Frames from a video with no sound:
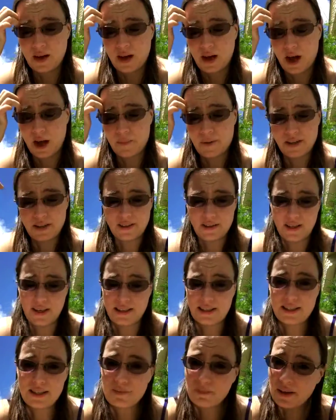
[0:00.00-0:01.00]
I mean,
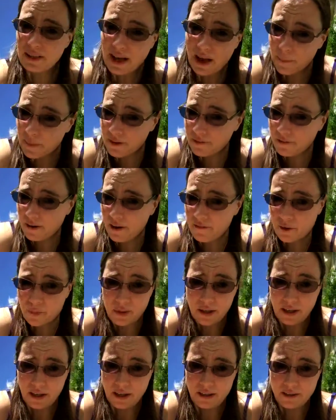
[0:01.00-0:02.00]
like, this might not be for
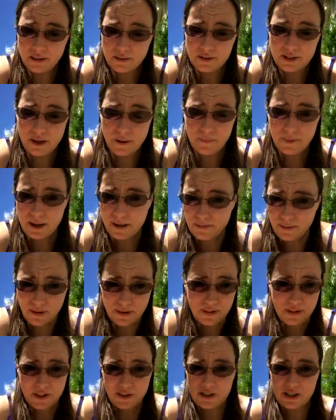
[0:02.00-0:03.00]
everybody. Some people,
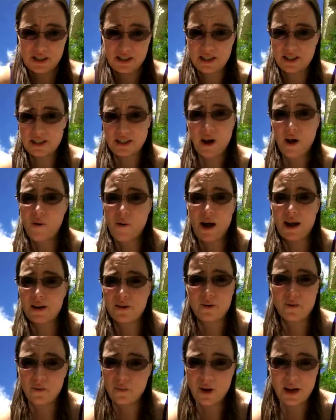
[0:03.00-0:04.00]
they're just like, no, I
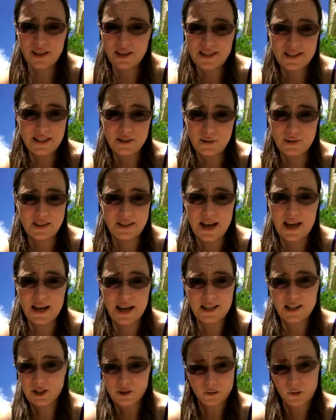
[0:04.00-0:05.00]
don't want to deal with that.
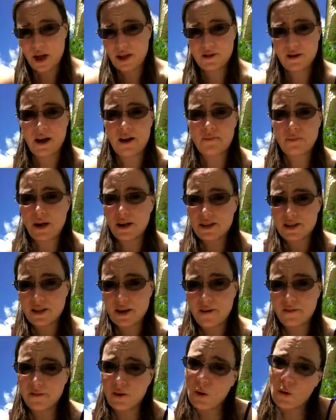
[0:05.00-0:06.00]
I just rather have my
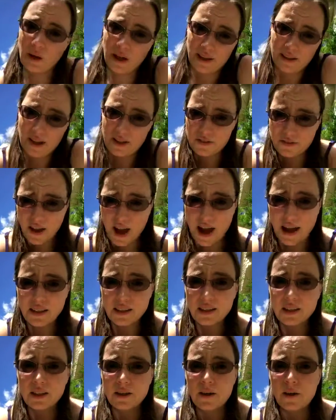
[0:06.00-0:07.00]
stuff. Okay, that's fine.
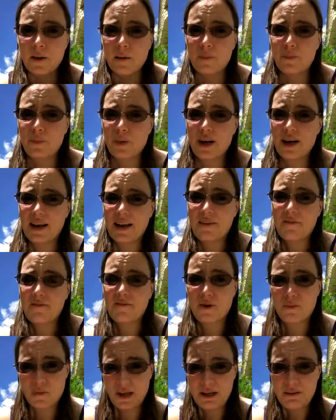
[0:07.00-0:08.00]
But
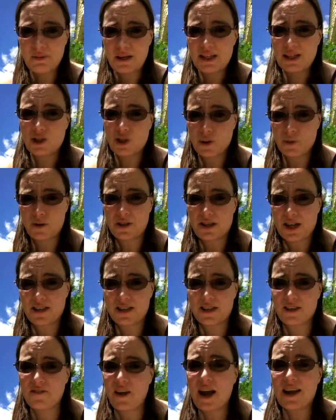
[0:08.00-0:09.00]
for me, being super
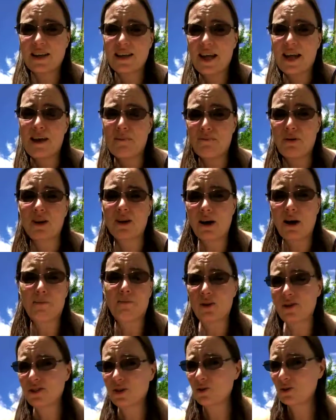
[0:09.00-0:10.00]
sensitive, I can't put up
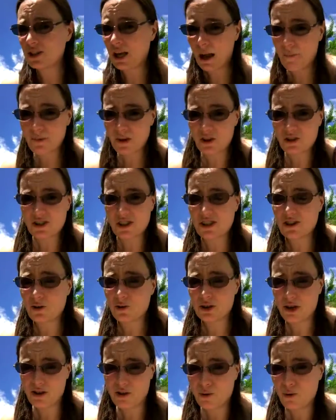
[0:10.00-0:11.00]
with those chemicals and
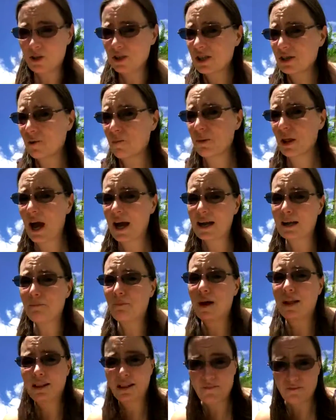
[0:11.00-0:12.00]
those other ones that are blocking
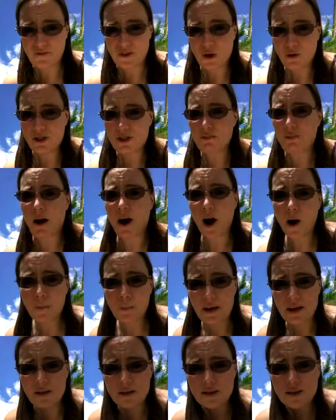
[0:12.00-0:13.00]
my lymph nodes in my
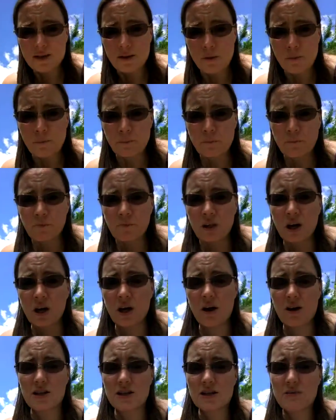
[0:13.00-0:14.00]
armpits,
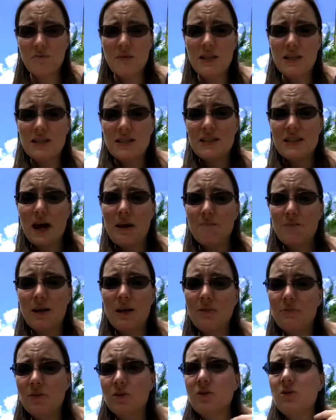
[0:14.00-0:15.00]
causing me to not
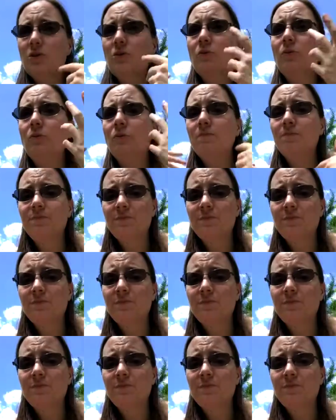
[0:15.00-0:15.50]
be able to,